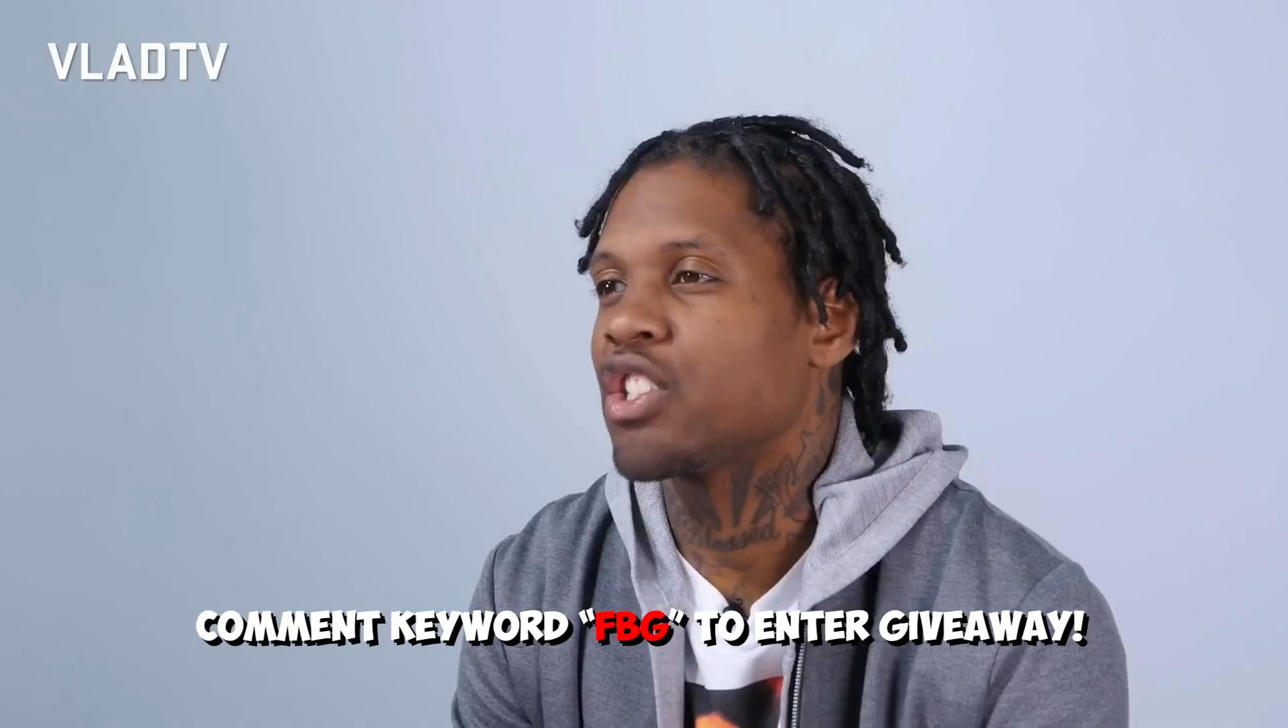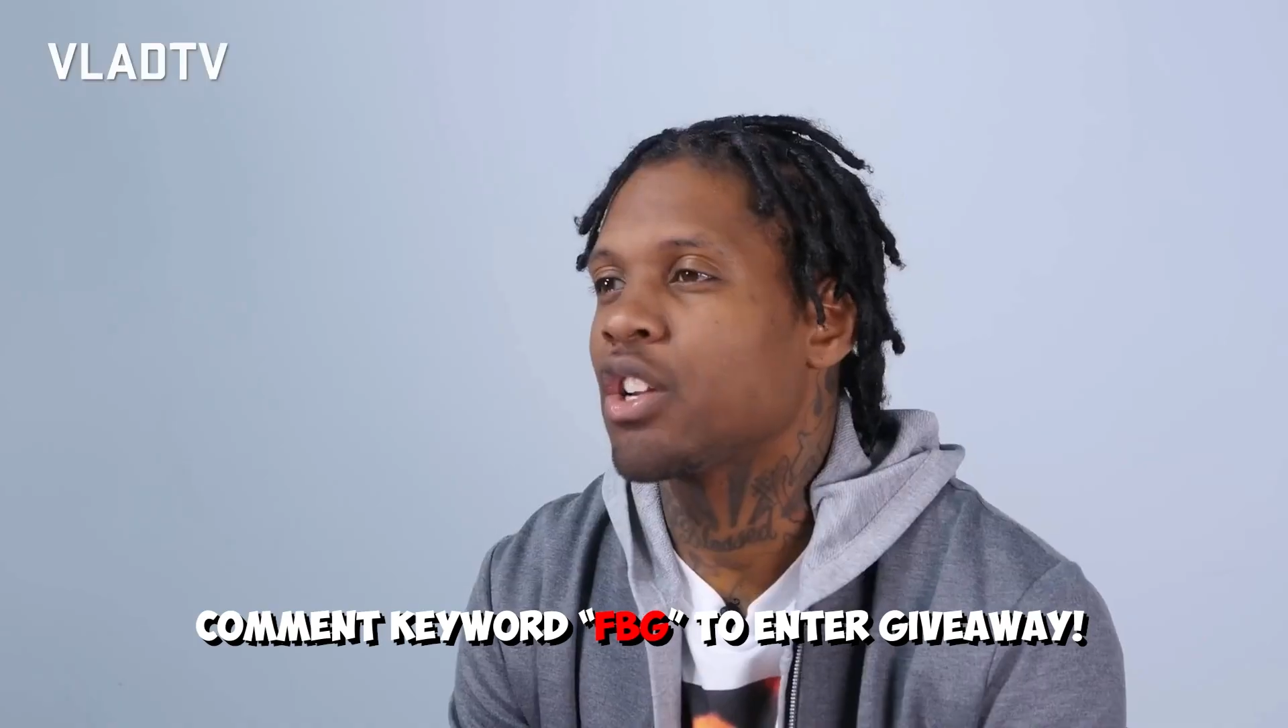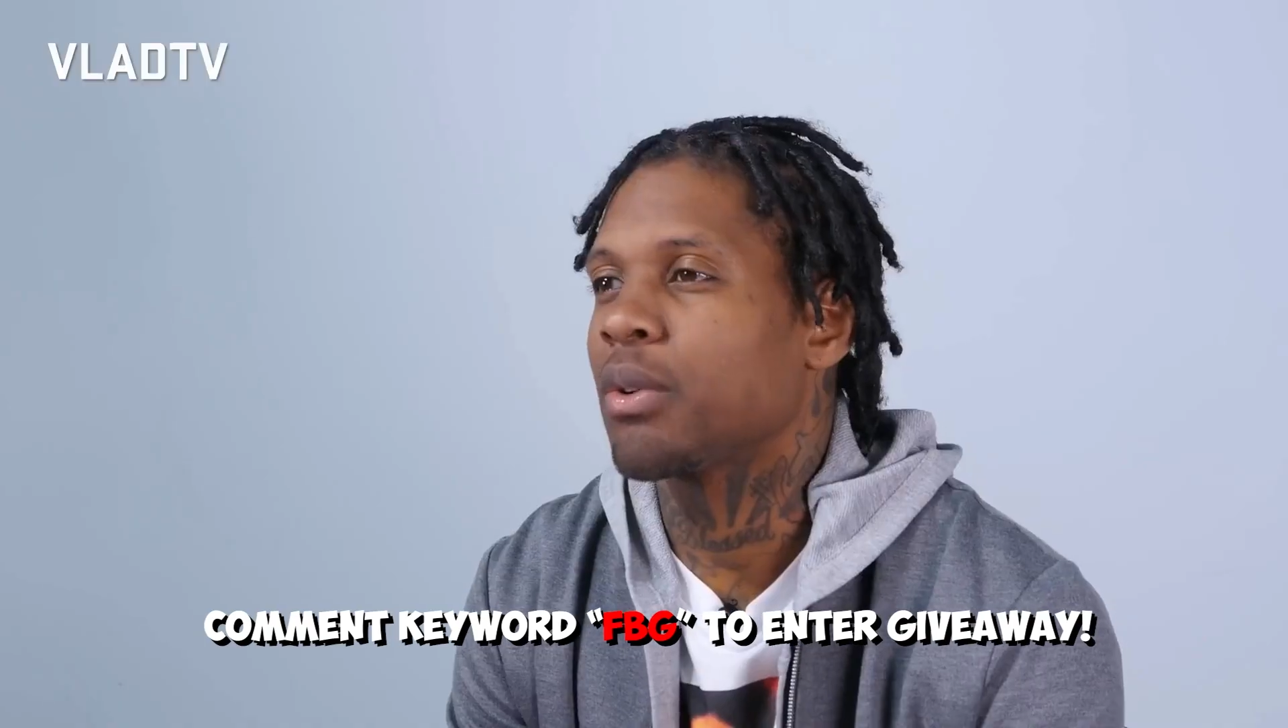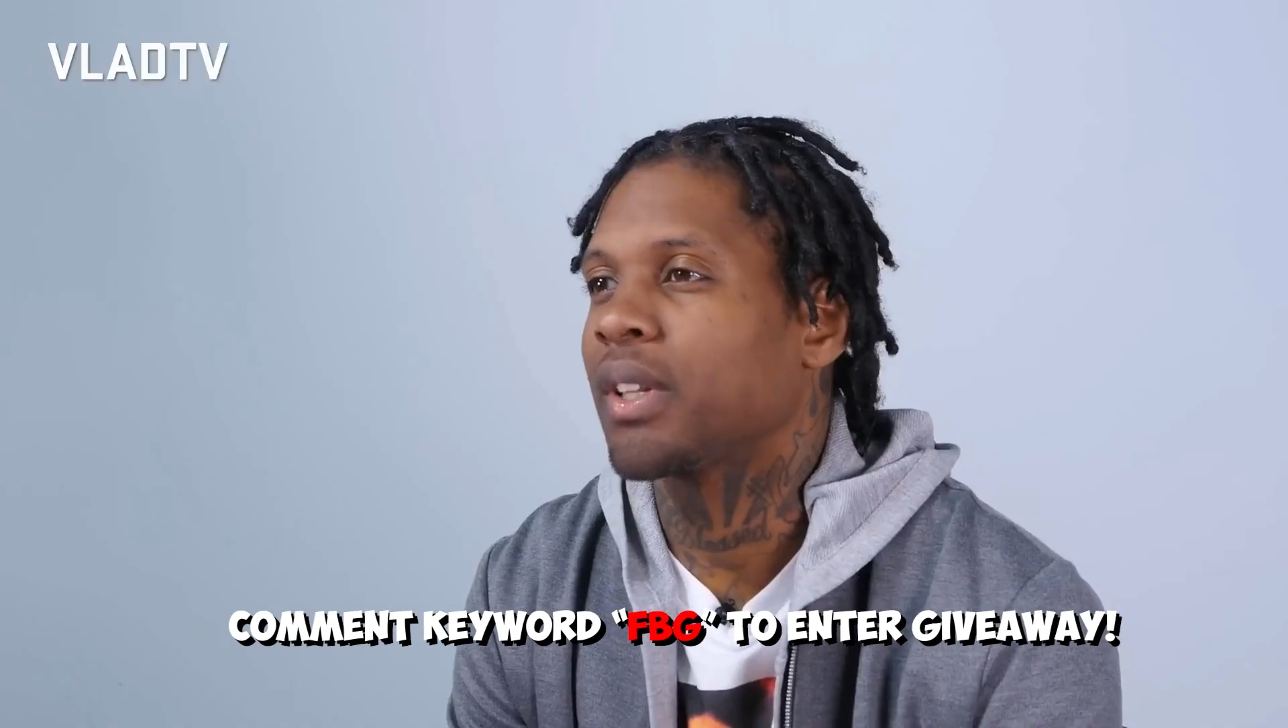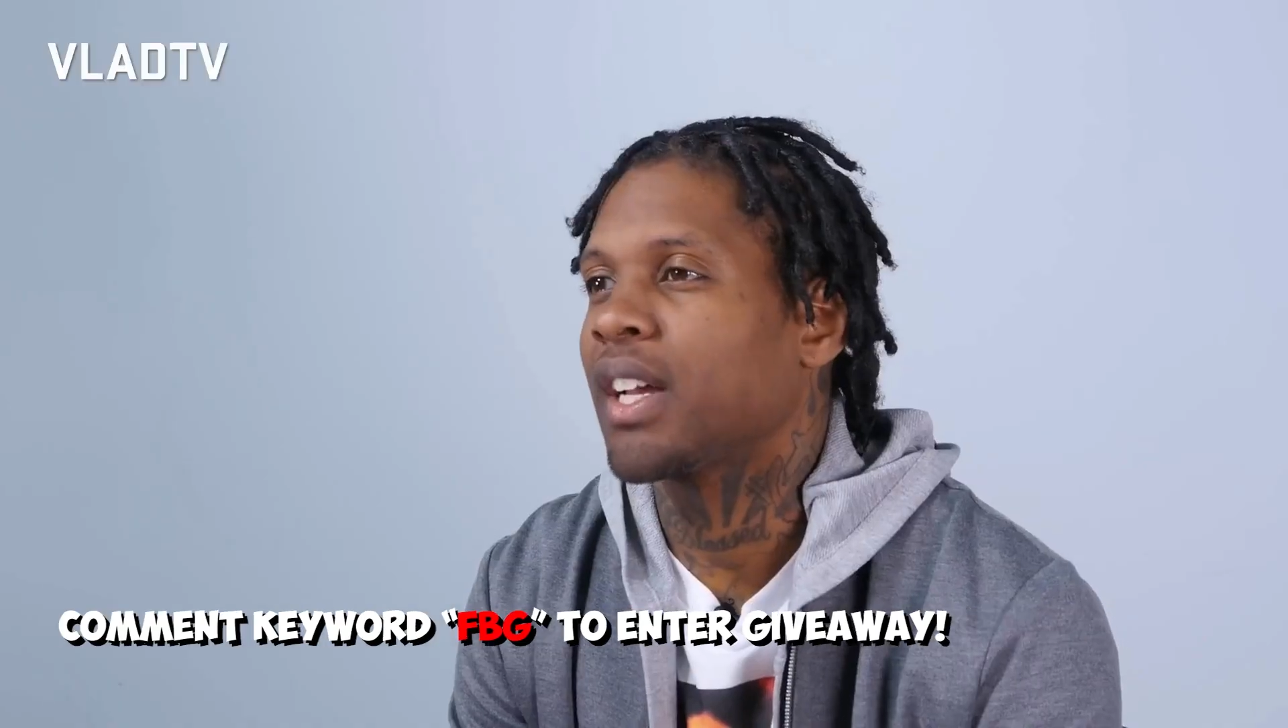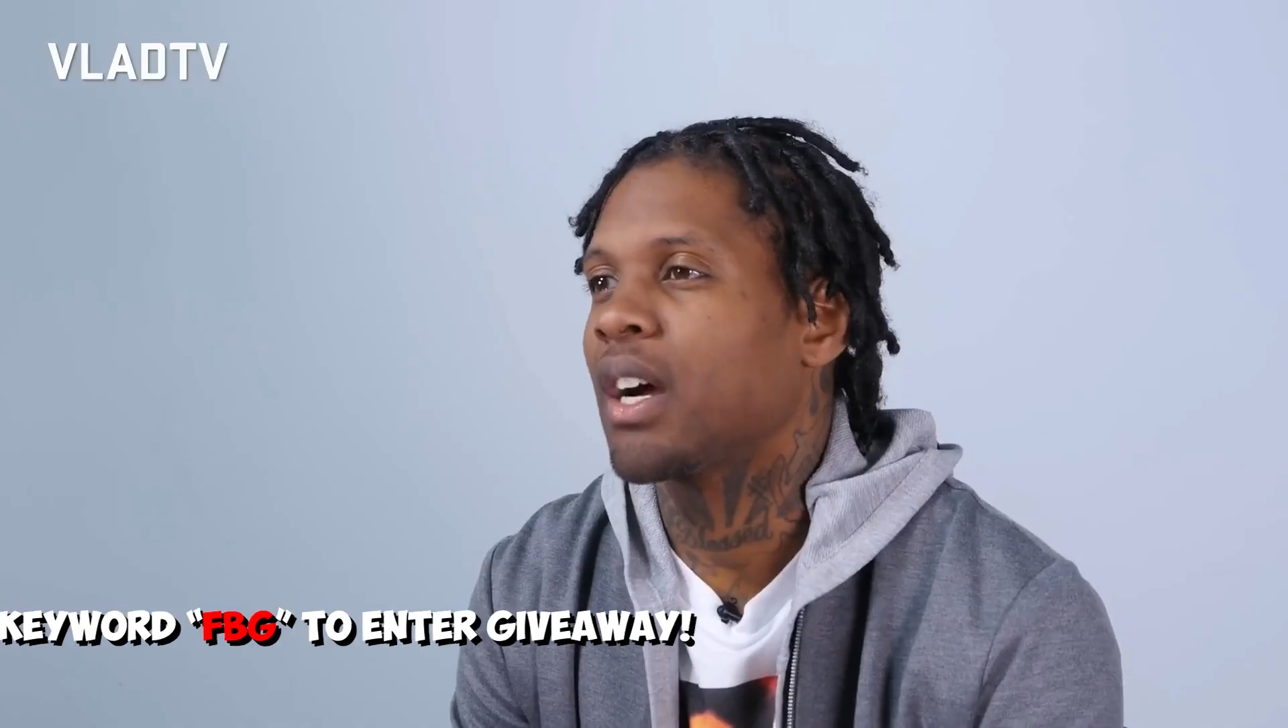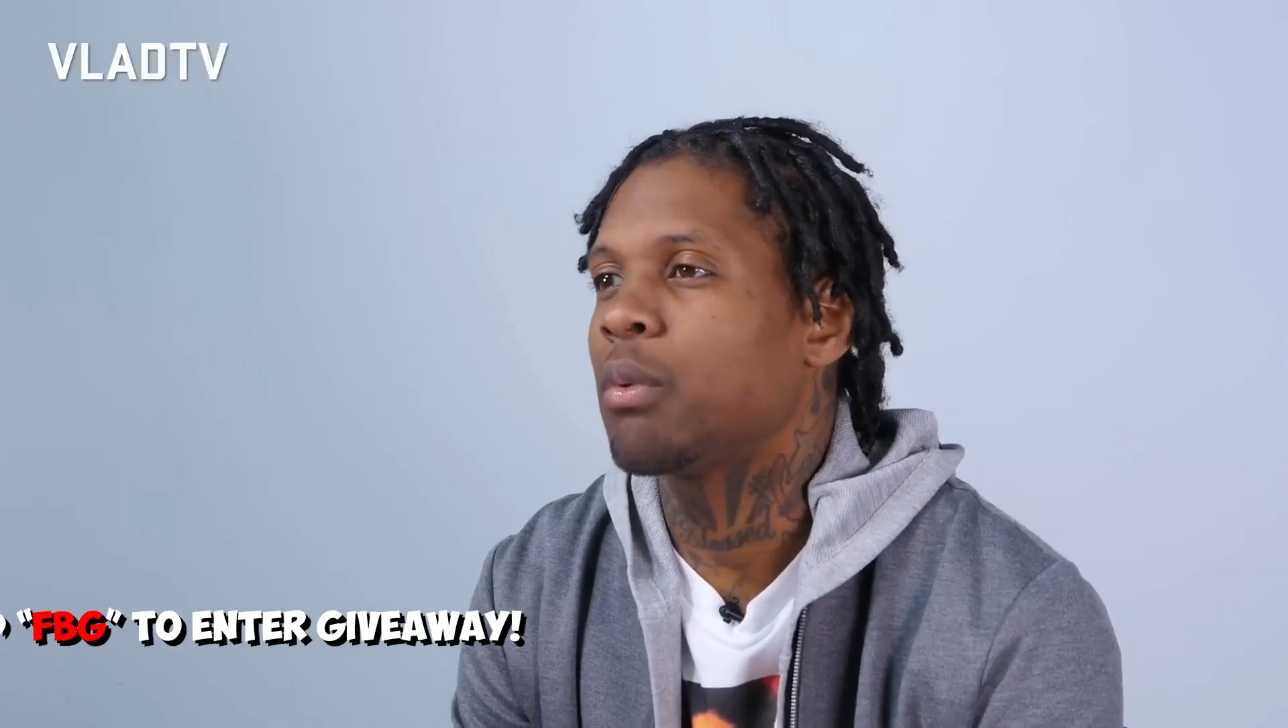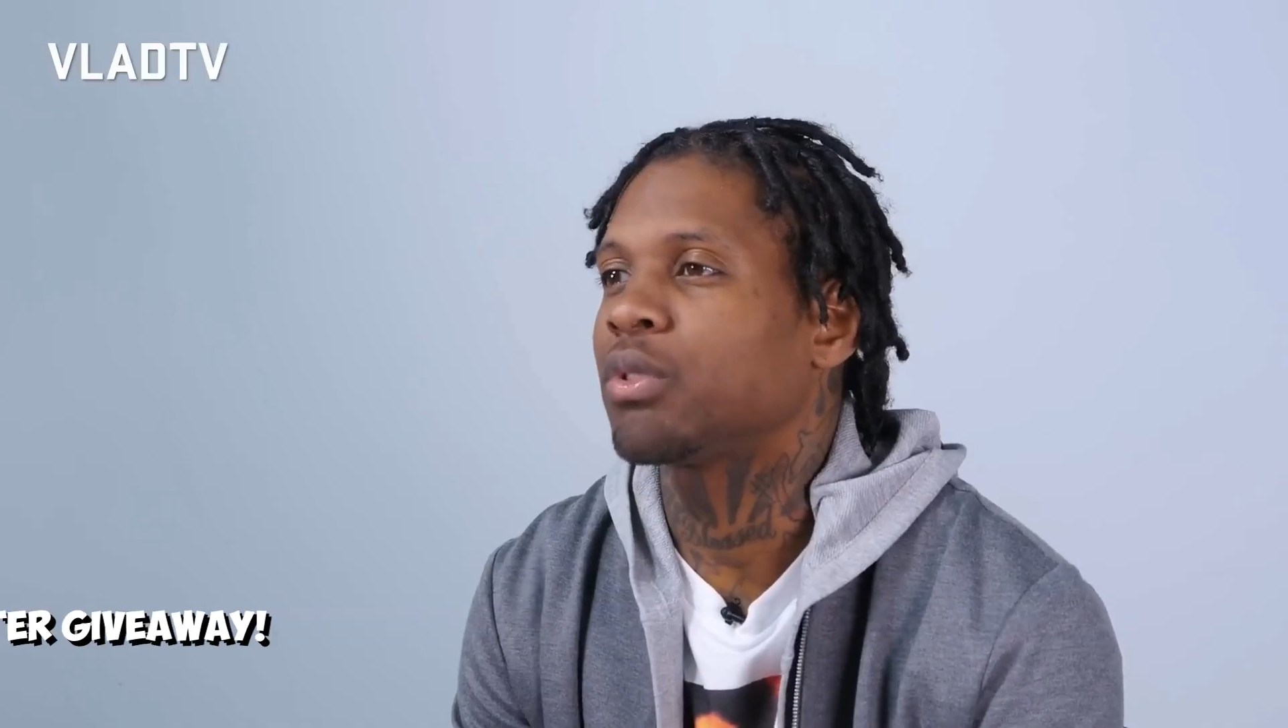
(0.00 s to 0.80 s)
His criminal